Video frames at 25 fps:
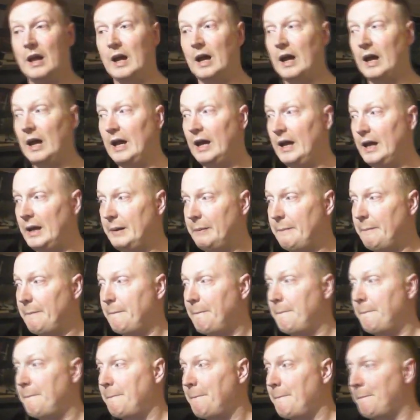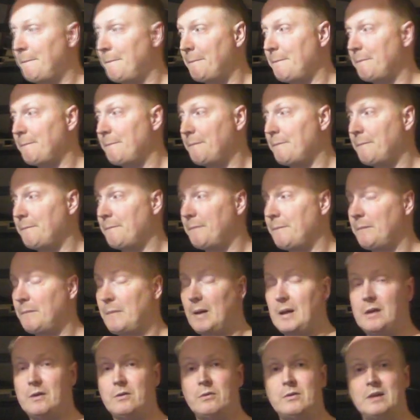Um,
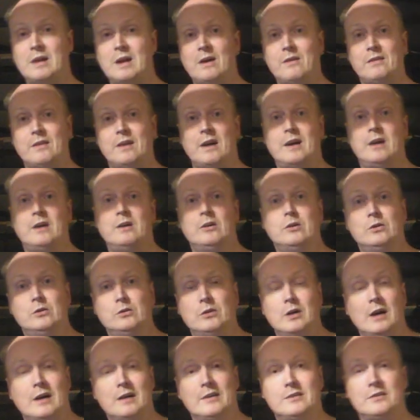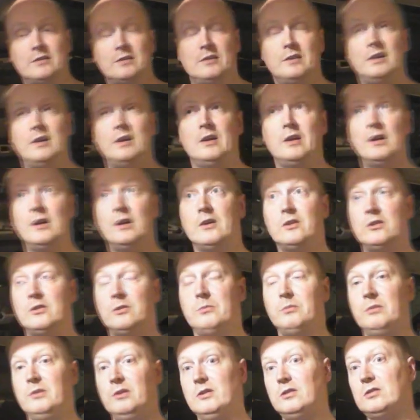anyone out there who has
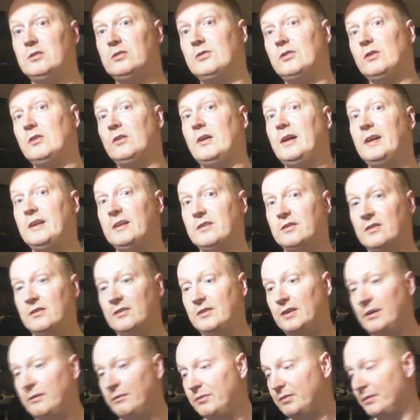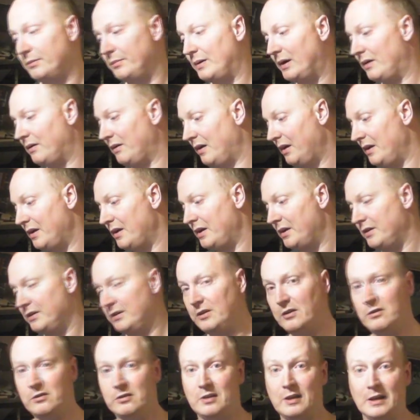some useful hints and tips about
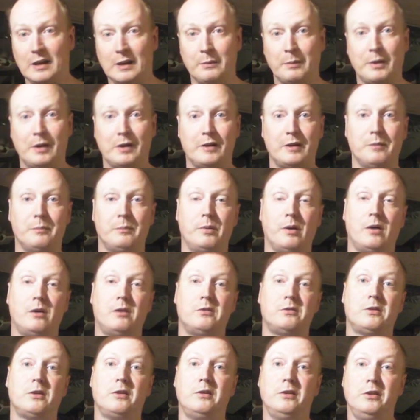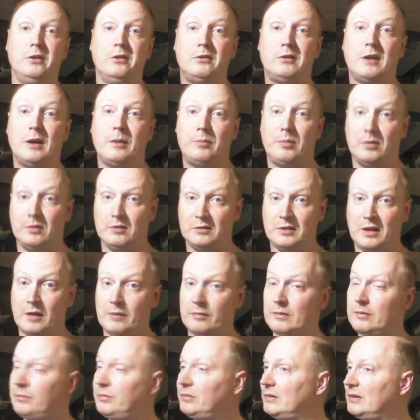using American balls on your UK pool
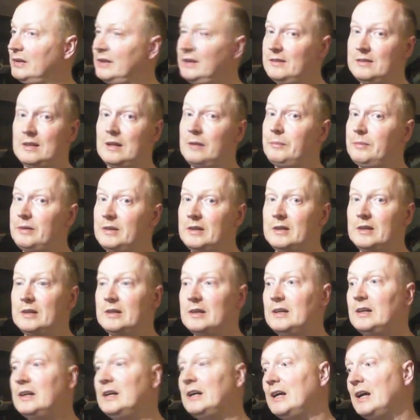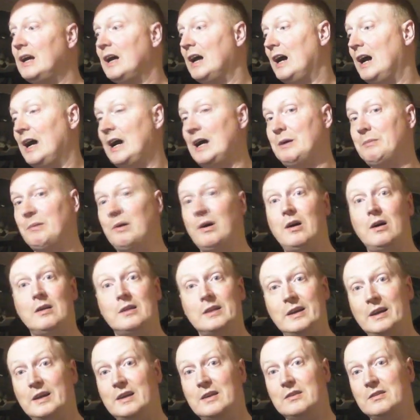table, please let me know. I'm
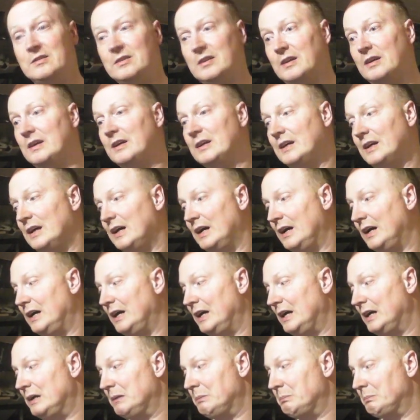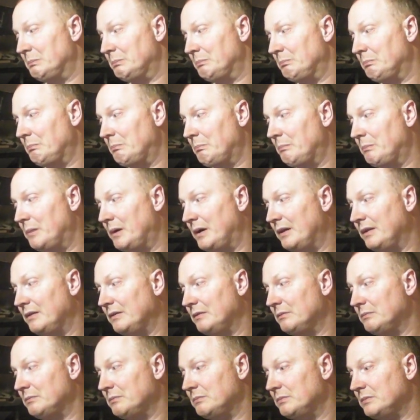all ears, um,
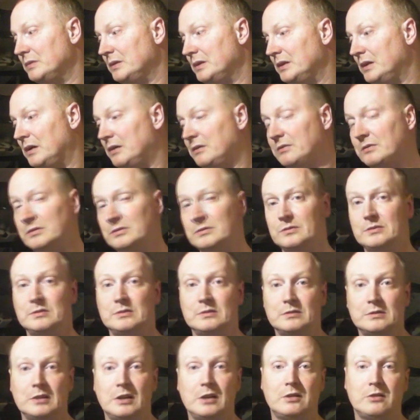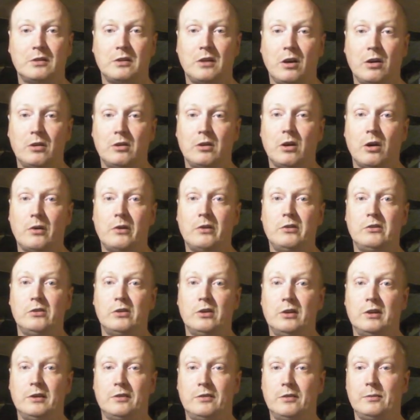but you know, it's an ongoing
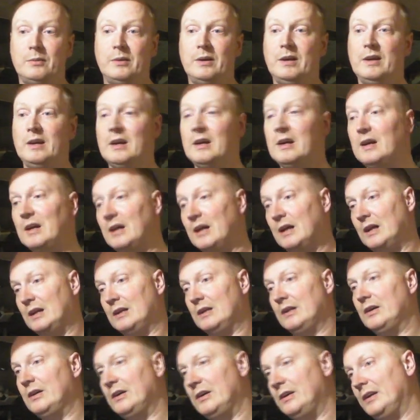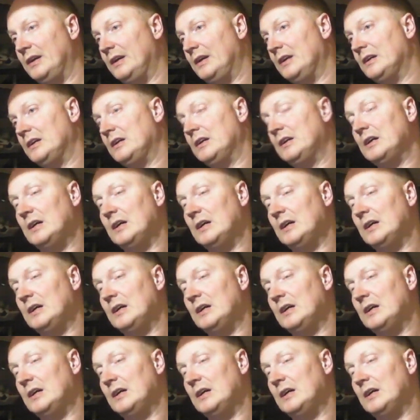journey for me, learning.